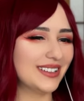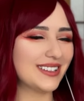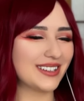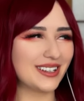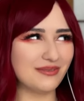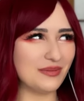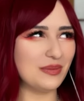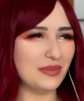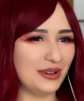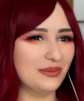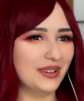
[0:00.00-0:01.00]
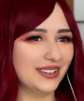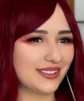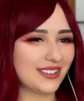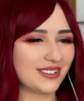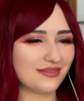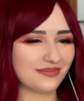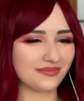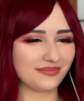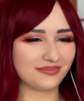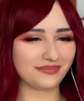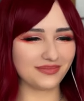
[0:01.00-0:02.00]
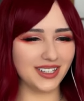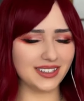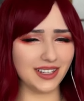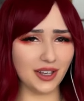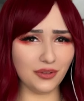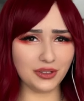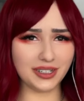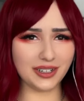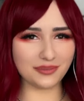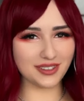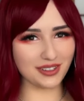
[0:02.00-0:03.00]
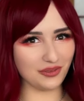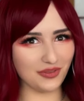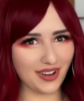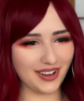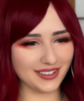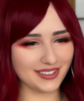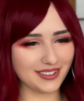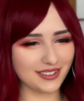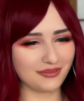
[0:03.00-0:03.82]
Just give him a moment. He's leveling up so fast.